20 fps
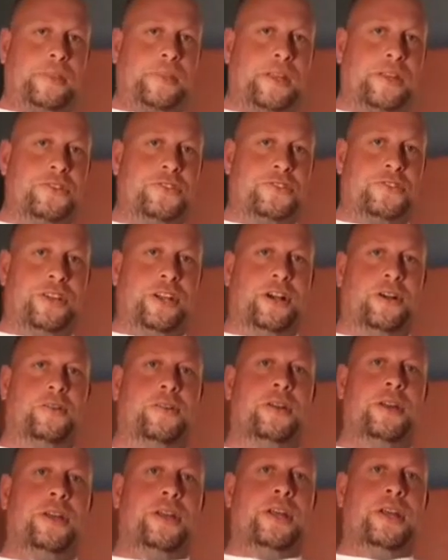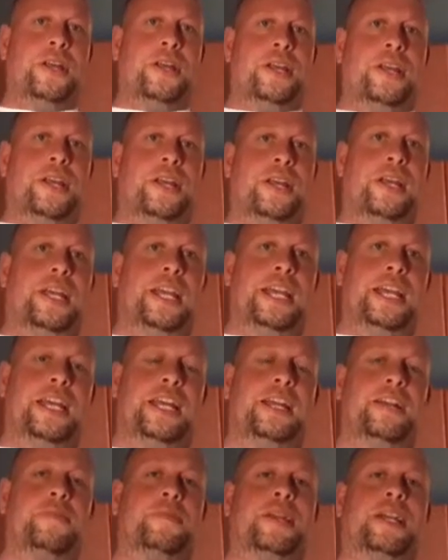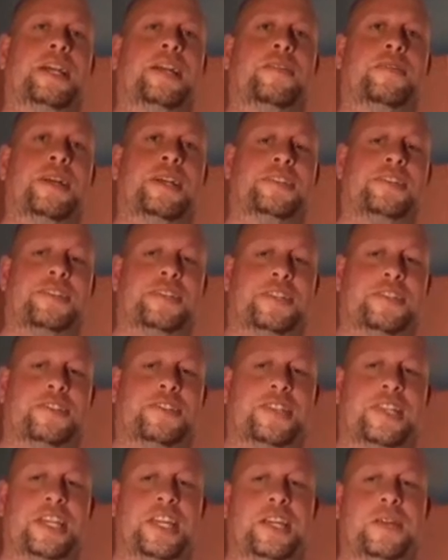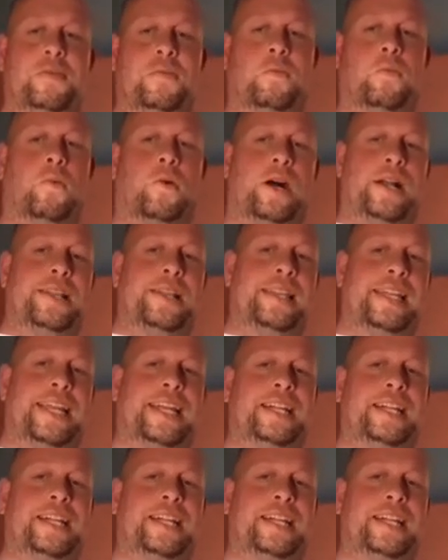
So it'll be interesting to see what they